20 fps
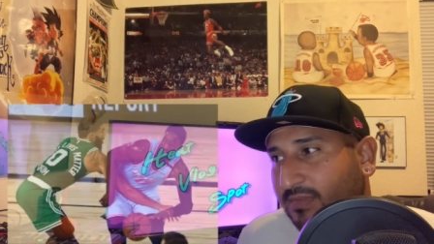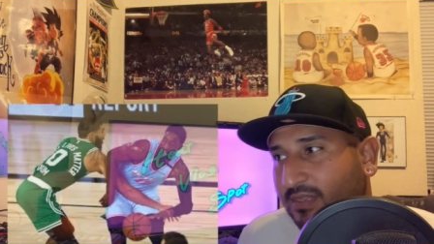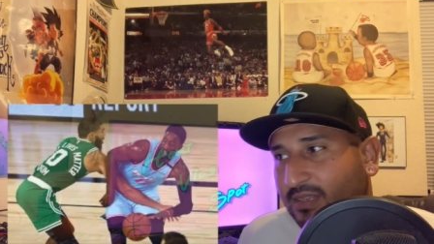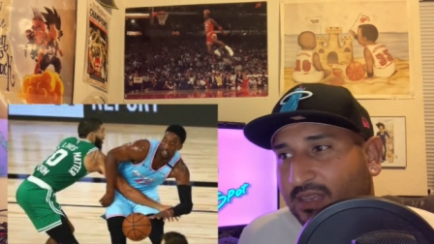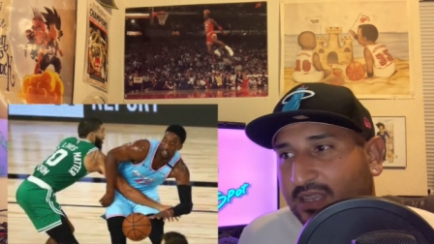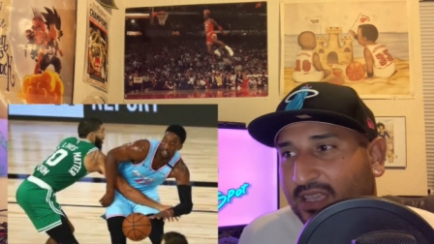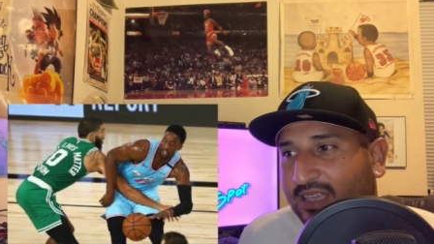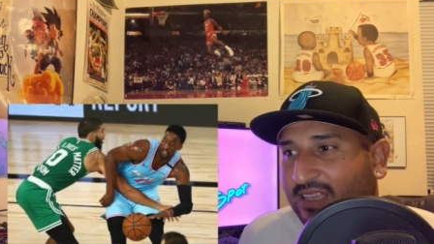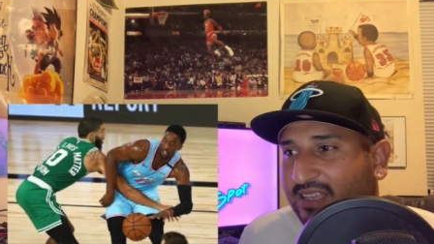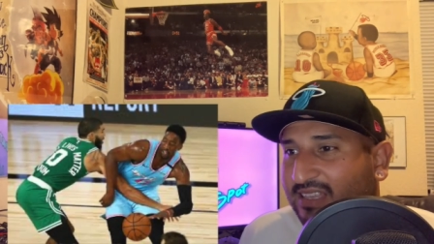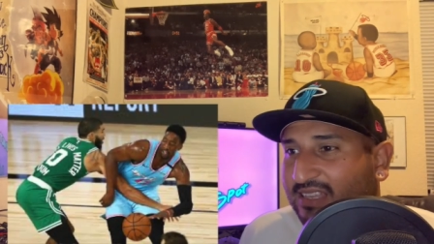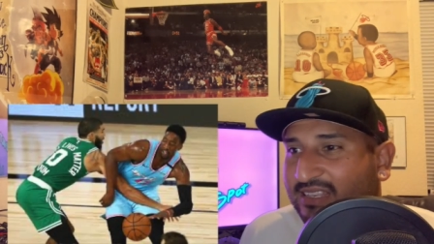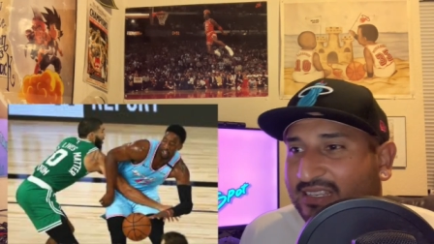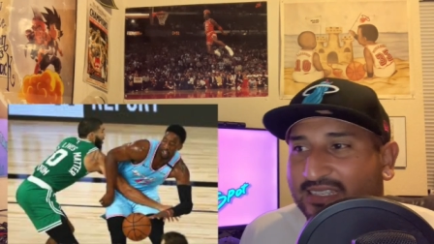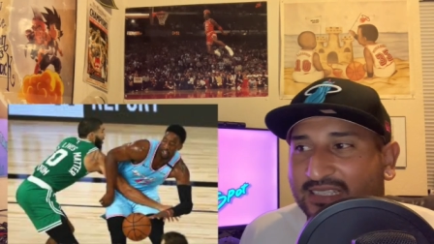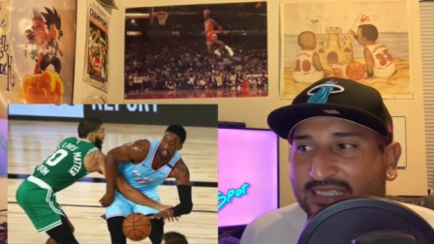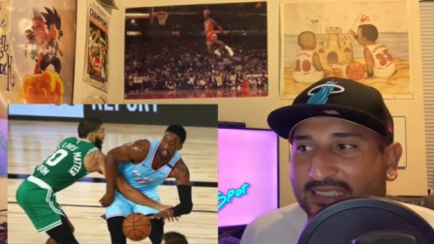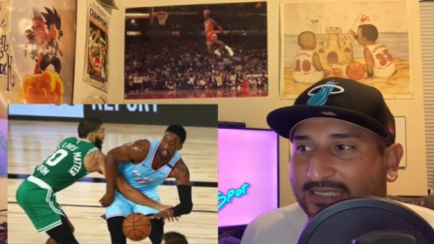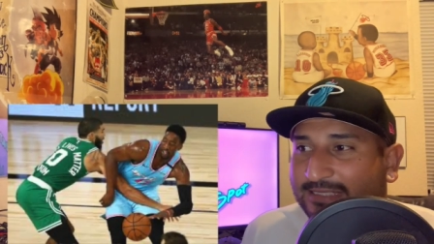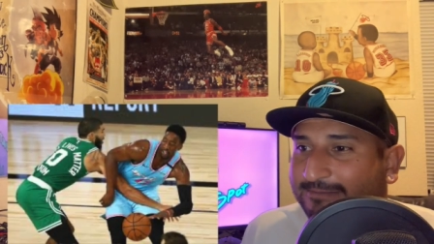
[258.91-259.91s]
And
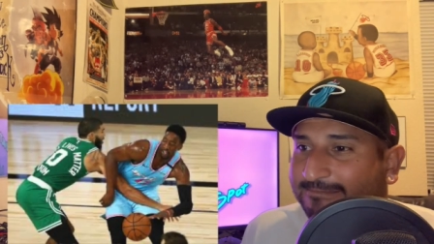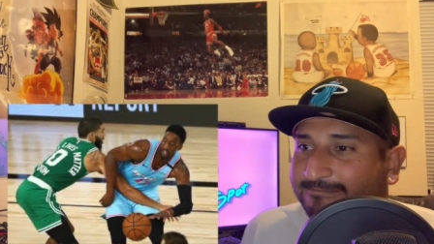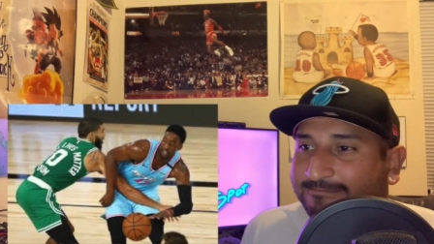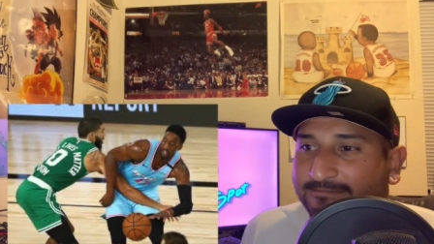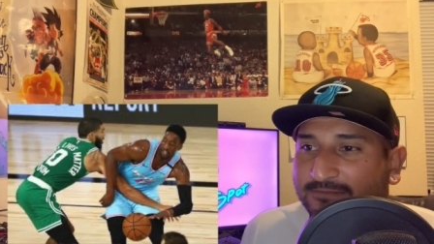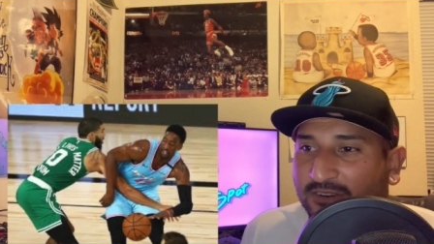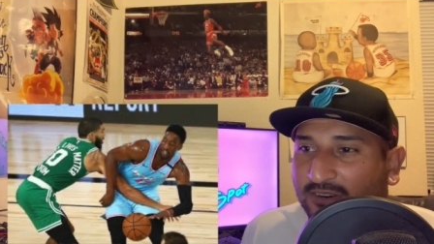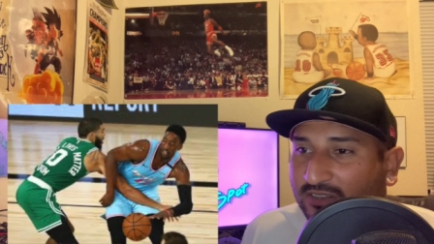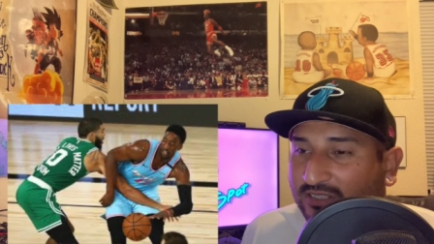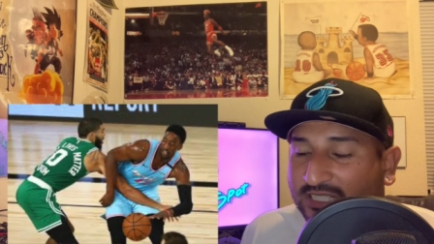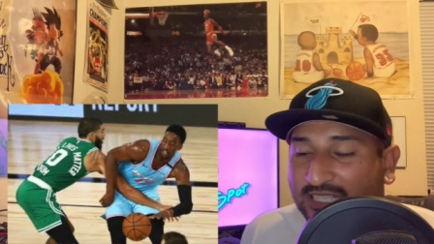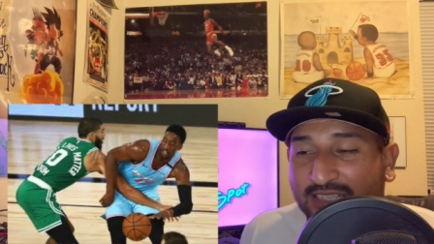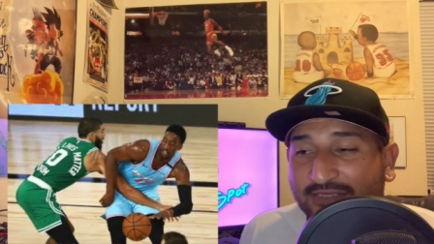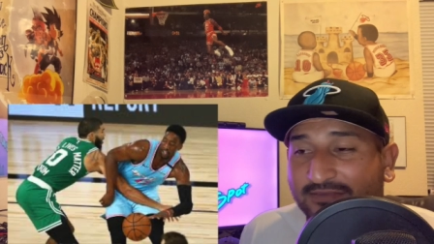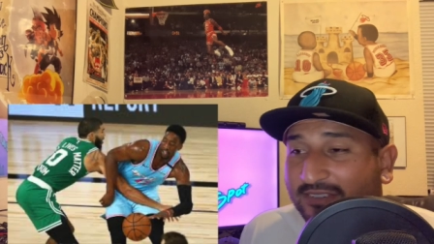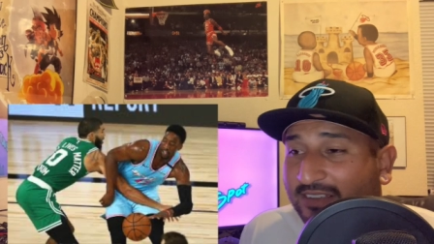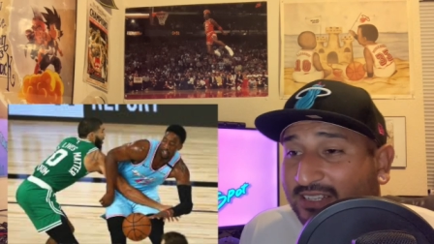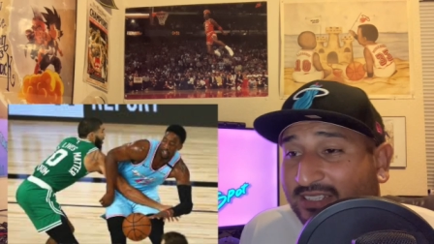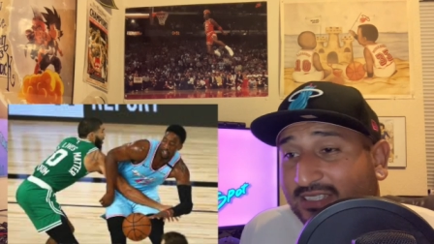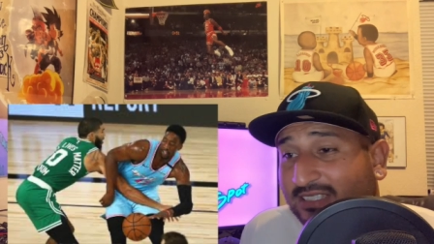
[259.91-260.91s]
our
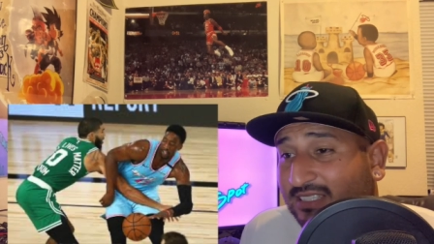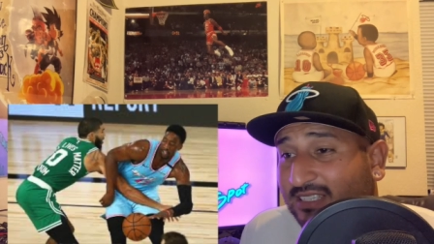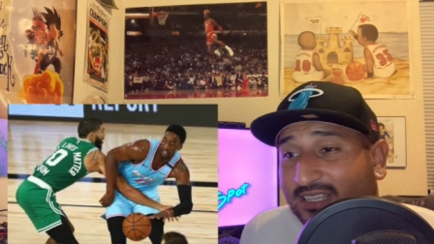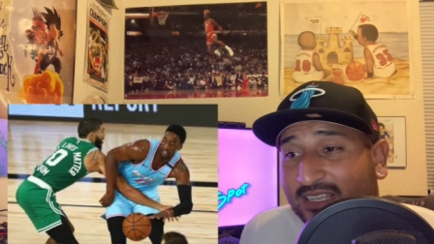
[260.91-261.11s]
defense